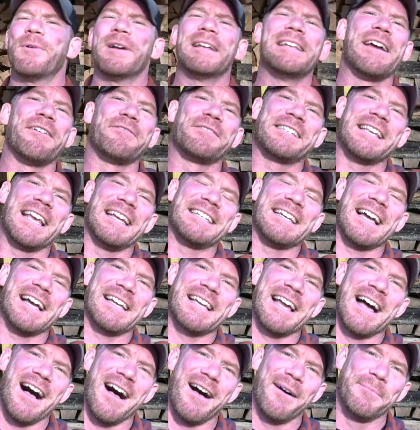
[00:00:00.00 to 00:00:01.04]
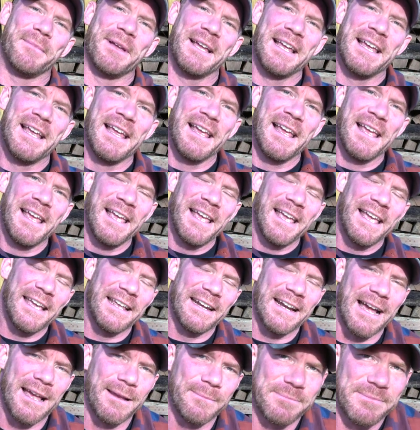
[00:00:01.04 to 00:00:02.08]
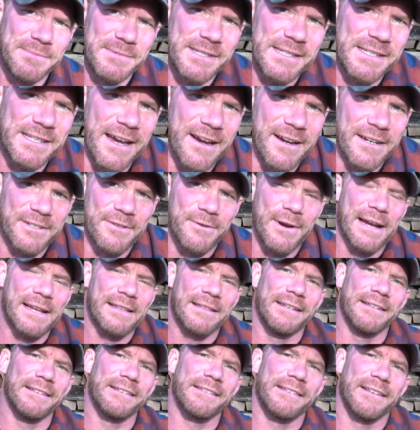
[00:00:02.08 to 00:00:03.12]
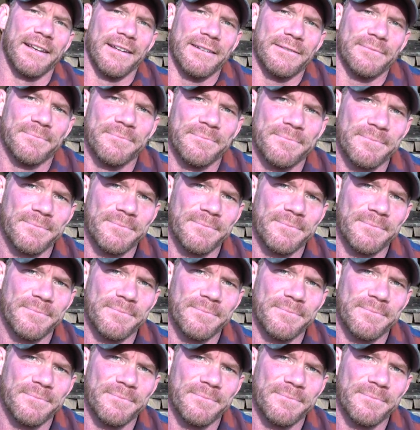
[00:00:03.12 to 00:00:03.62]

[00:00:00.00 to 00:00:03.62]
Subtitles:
with NEVERsate.com, and I'm staring directly in the sun